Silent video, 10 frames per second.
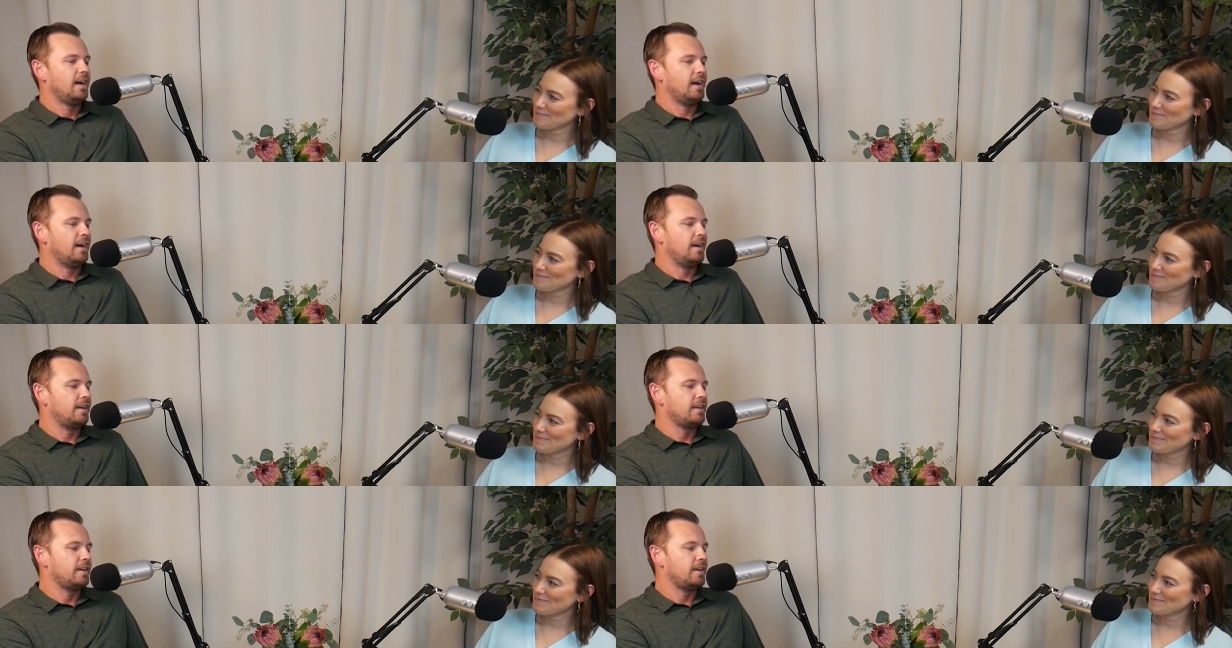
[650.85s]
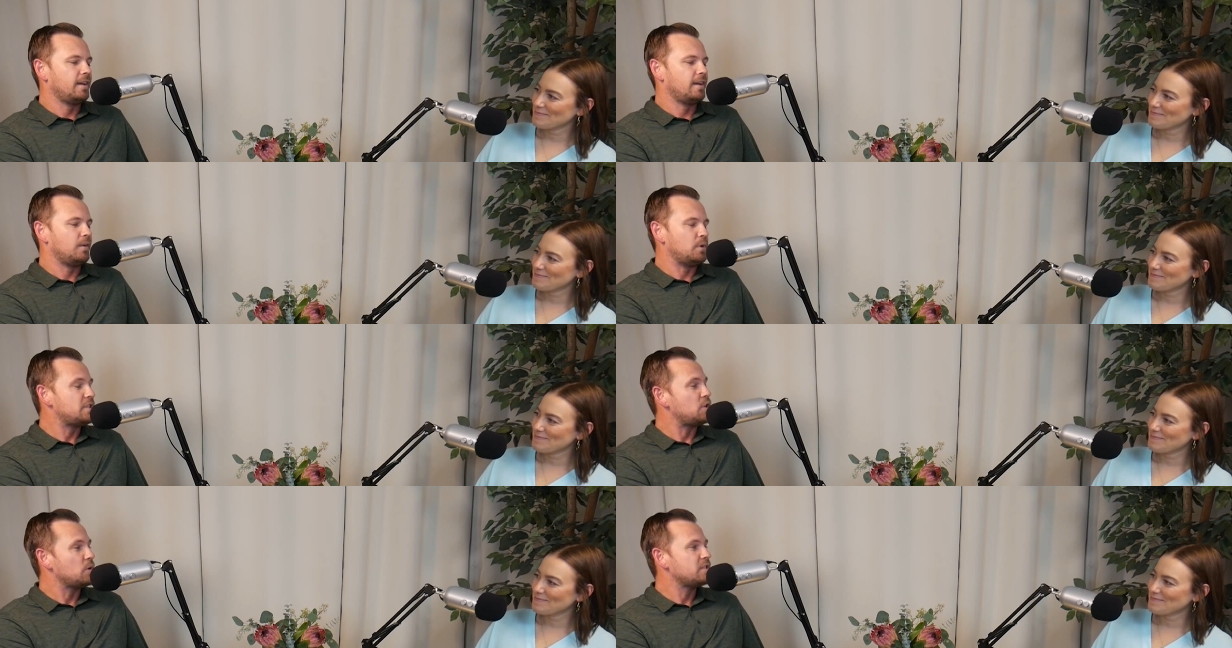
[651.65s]
Speaker 1: uh,
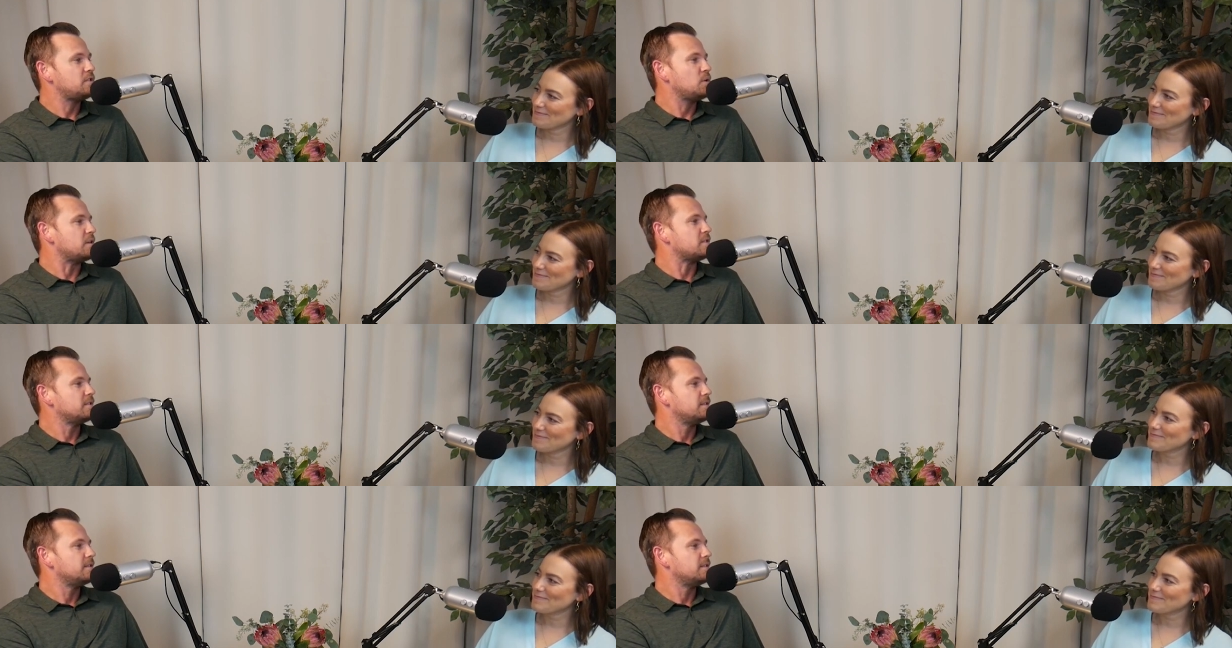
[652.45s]
what's yours is yours.